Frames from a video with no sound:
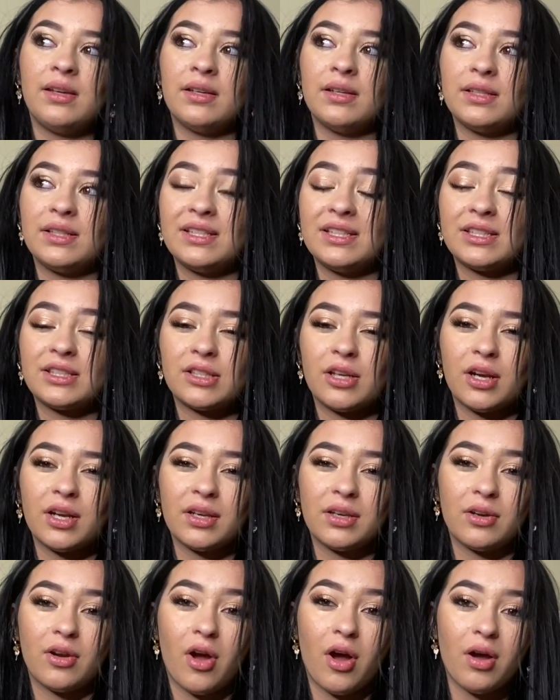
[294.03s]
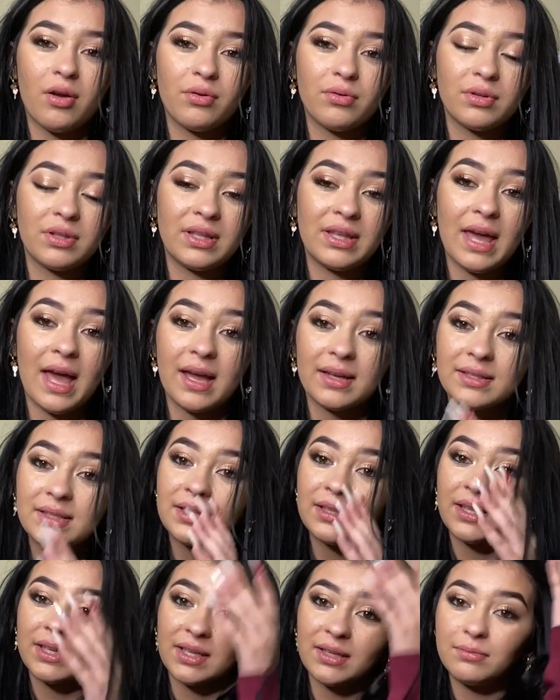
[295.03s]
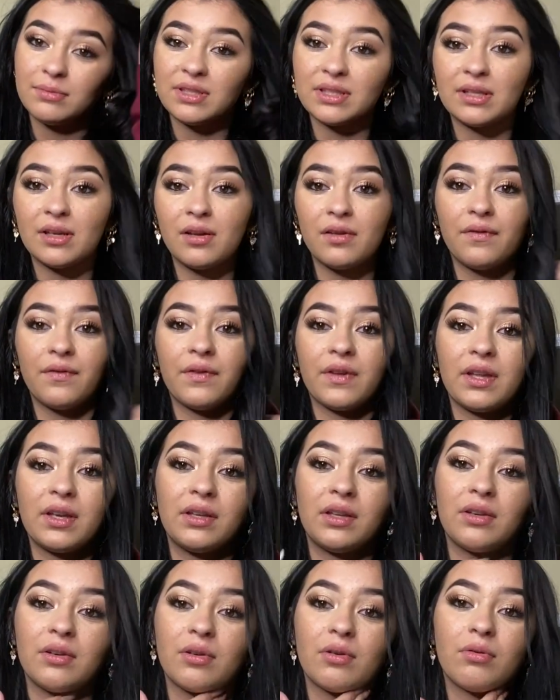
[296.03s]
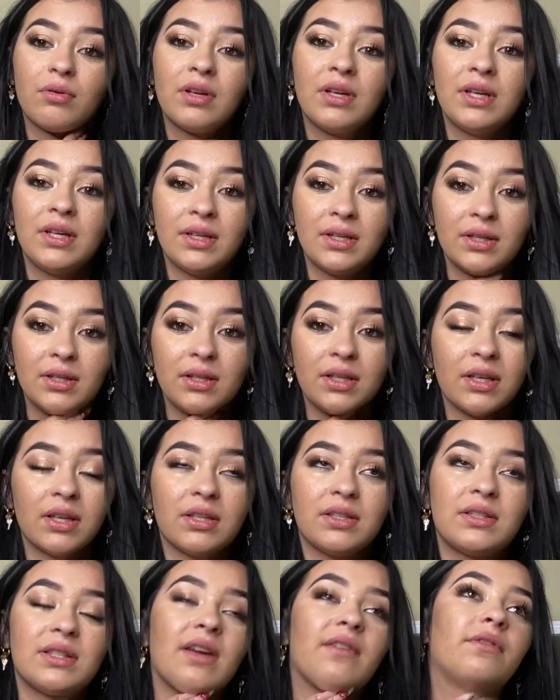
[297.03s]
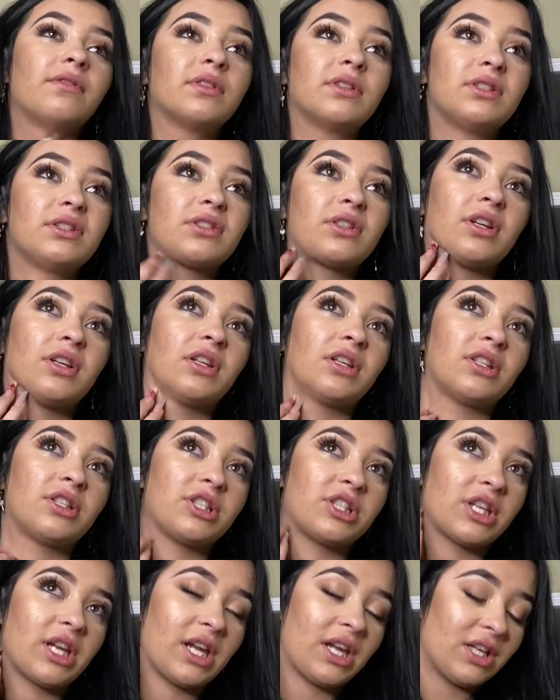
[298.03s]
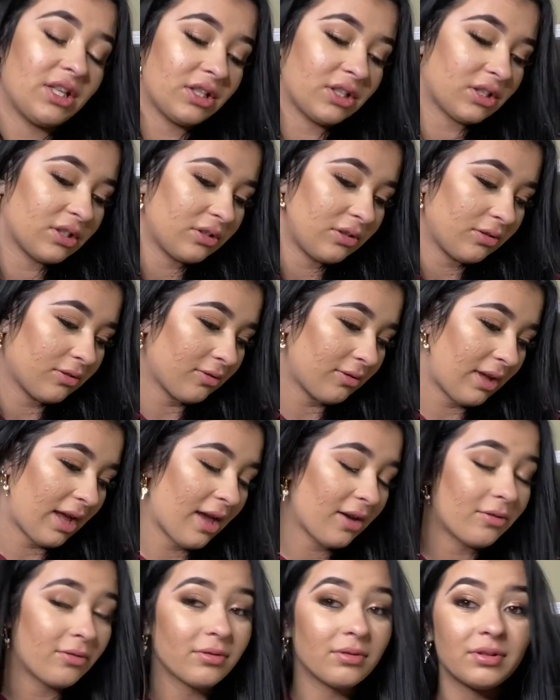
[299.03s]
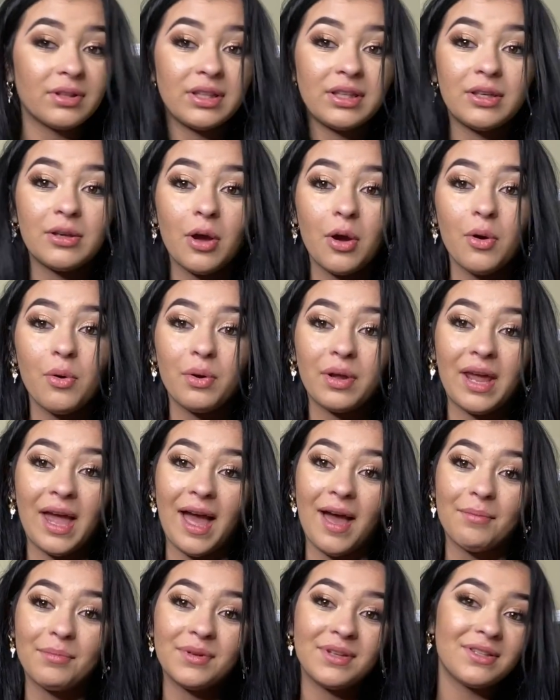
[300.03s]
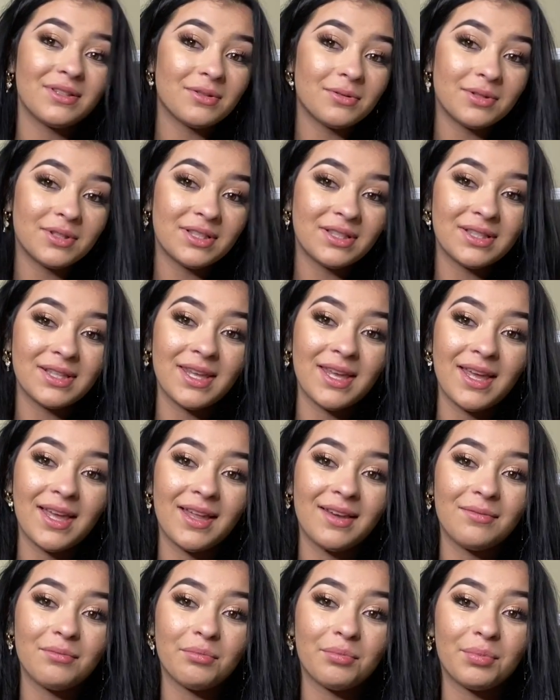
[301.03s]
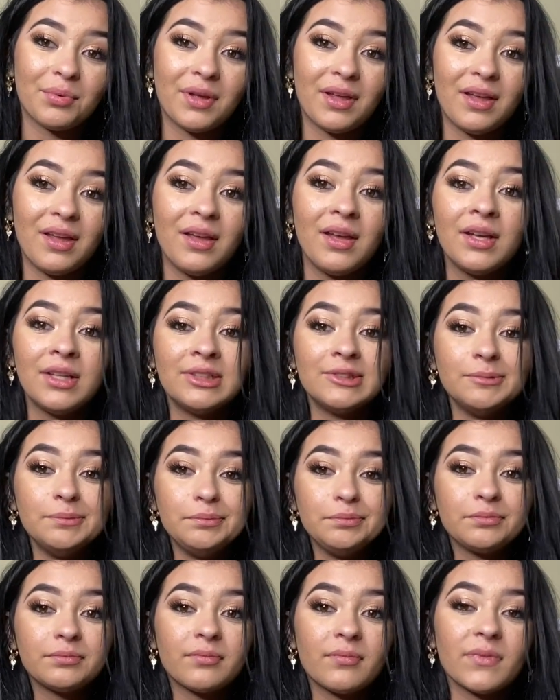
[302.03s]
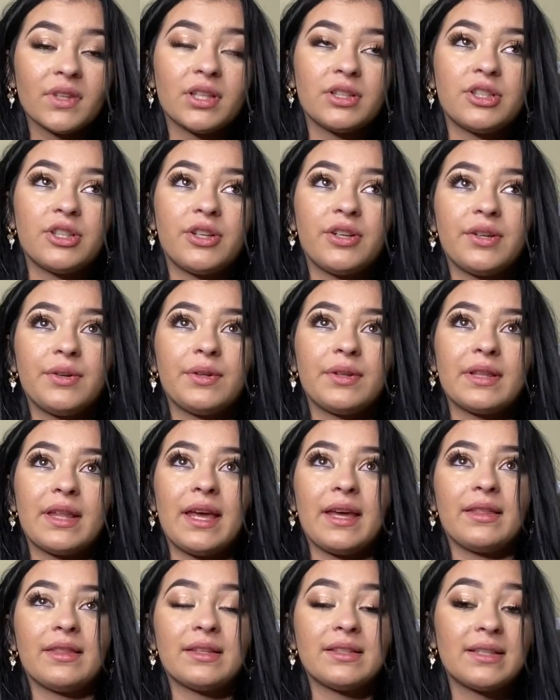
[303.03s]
he started not really acting like himself, and it definitely started to change, and, you know, I don't really know what happened towards the end, but during, like, the